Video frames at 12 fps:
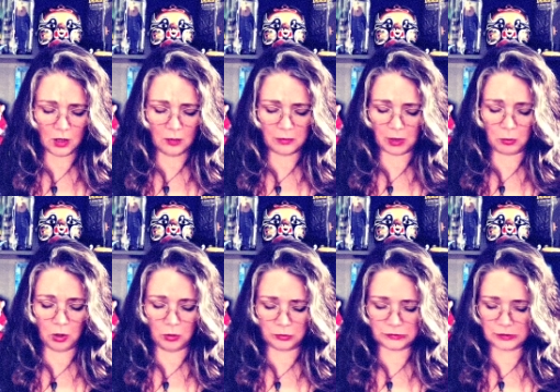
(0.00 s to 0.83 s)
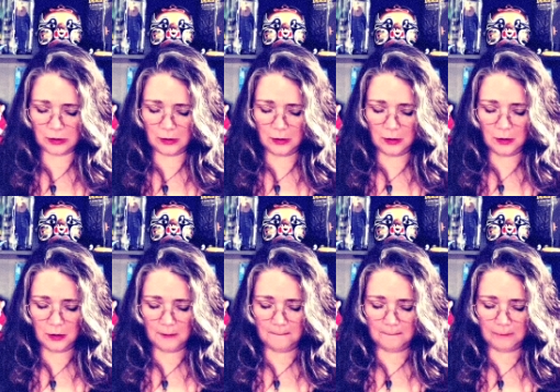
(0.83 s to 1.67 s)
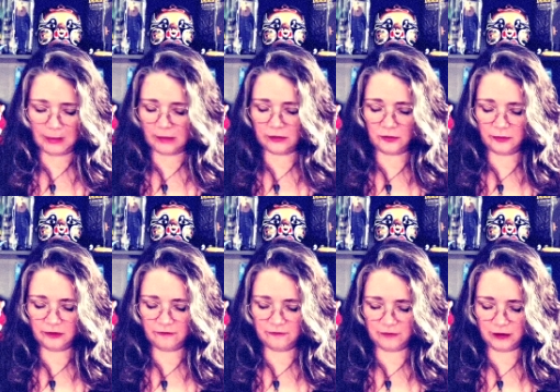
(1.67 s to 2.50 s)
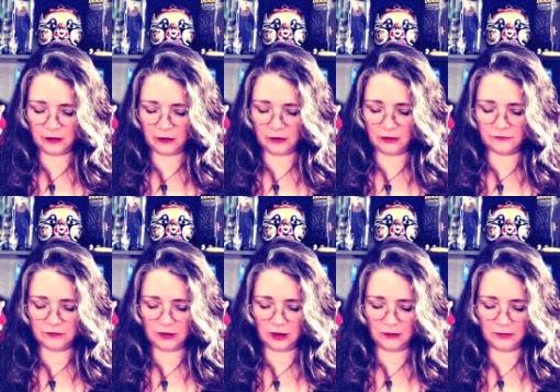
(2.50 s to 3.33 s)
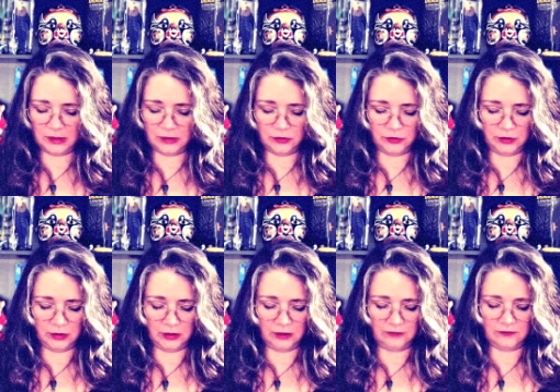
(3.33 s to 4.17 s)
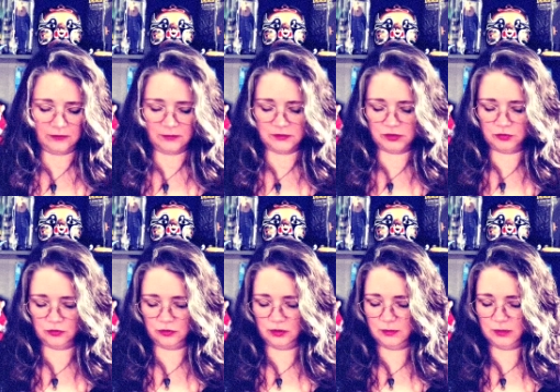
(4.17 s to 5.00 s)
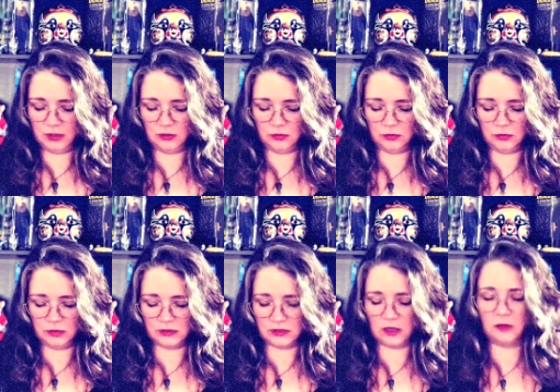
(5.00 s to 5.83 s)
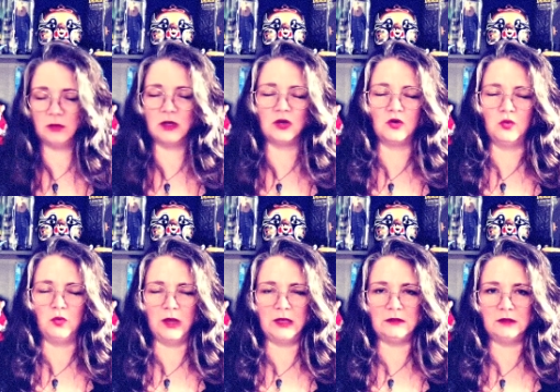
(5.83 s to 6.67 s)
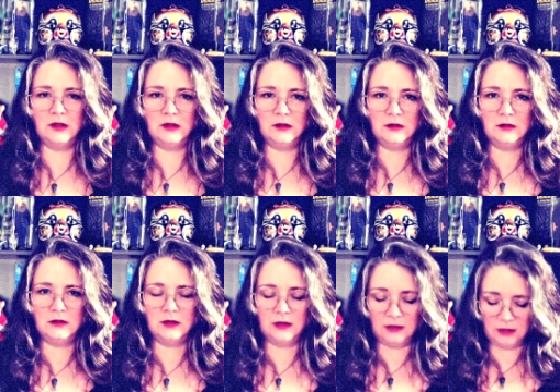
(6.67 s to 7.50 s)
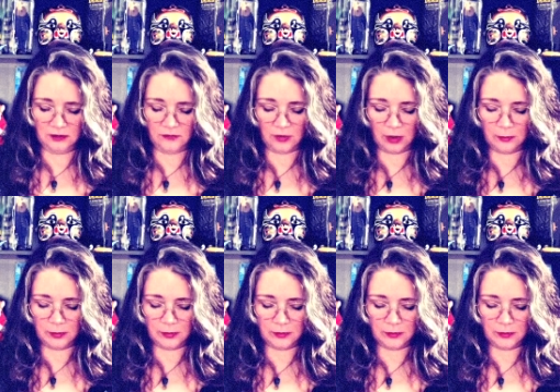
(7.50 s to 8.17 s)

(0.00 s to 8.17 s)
But I won't. That little bit of fear of not being good enough comes creeping through to tell me to quit and give up,